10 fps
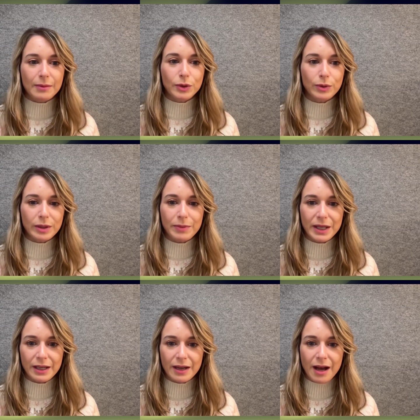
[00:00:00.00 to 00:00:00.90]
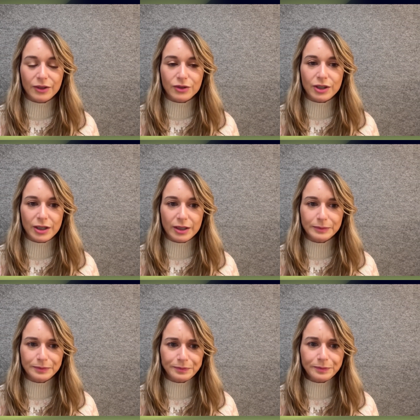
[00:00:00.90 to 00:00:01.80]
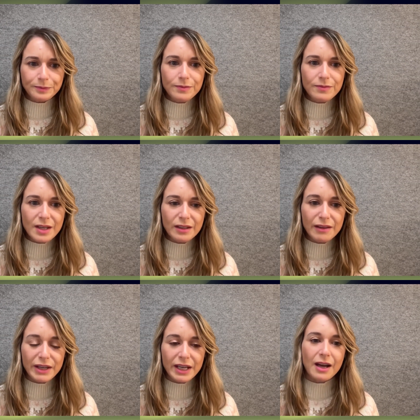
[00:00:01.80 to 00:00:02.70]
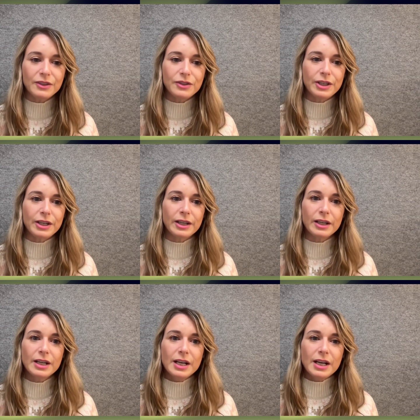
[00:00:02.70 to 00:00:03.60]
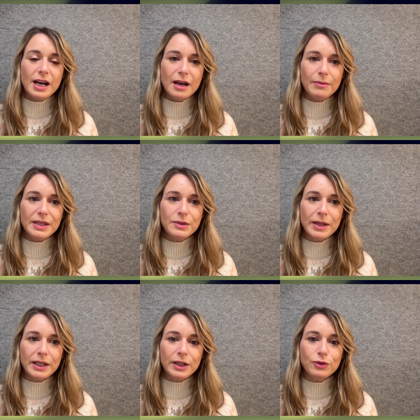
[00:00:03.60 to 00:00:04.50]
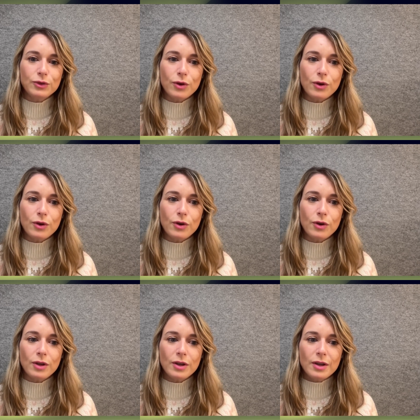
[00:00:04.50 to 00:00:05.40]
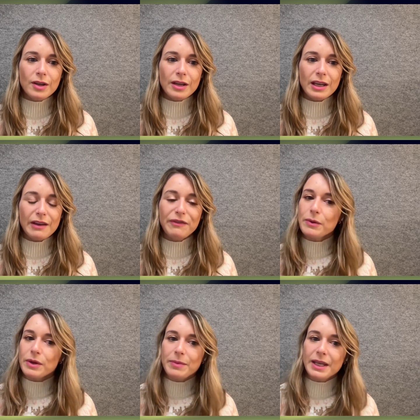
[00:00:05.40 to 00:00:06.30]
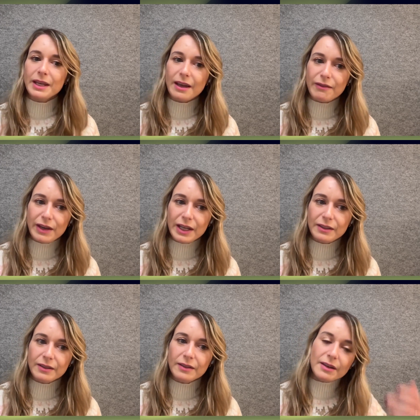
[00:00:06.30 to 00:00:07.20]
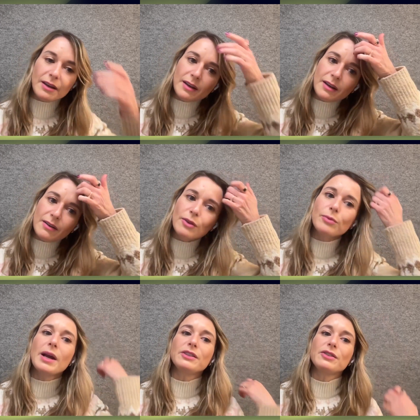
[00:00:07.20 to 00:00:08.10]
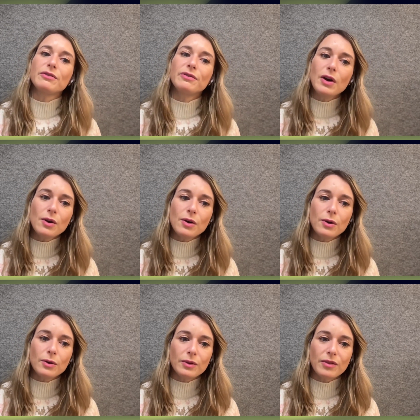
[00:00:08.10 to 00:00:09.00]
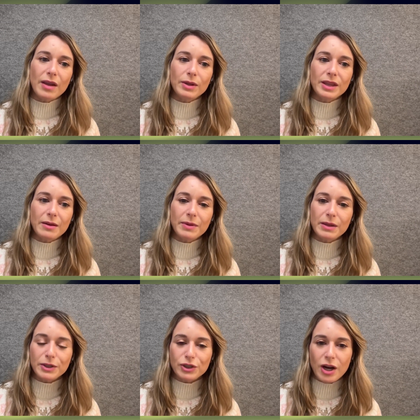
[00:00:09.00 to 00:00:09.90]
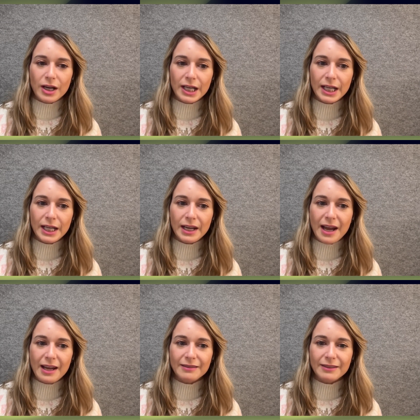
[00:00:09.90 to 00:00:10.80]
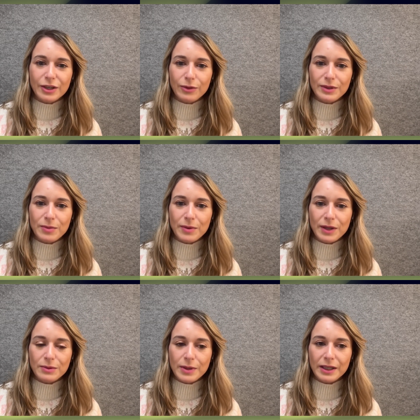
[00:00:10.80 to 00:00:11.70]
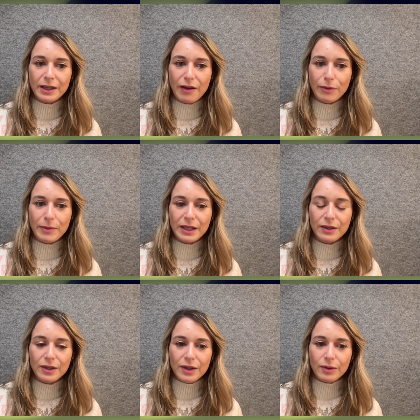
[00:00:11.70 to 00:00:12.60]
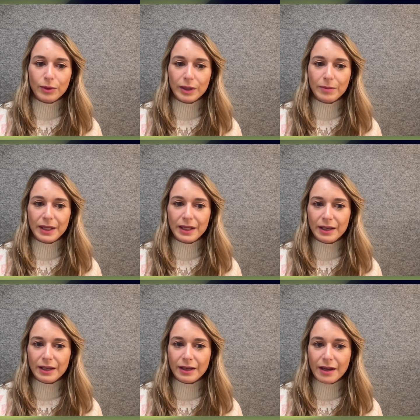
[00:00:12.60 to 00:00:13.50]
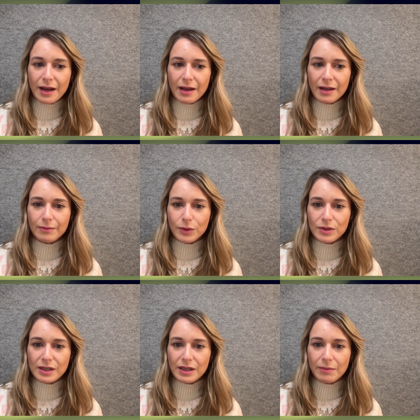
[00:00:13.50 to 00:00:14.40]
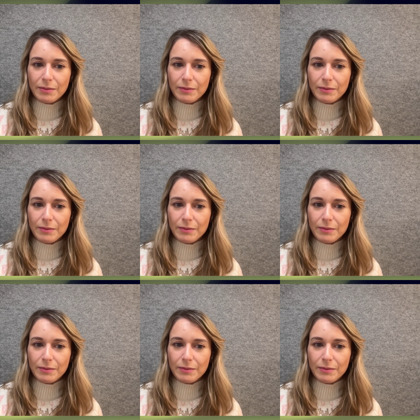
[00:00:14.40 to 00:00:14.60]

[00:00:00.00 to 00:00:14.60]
who would be living under Israeli control, if they were to be given the right to vote, they would then be the majority, and the Israeli government would be mostly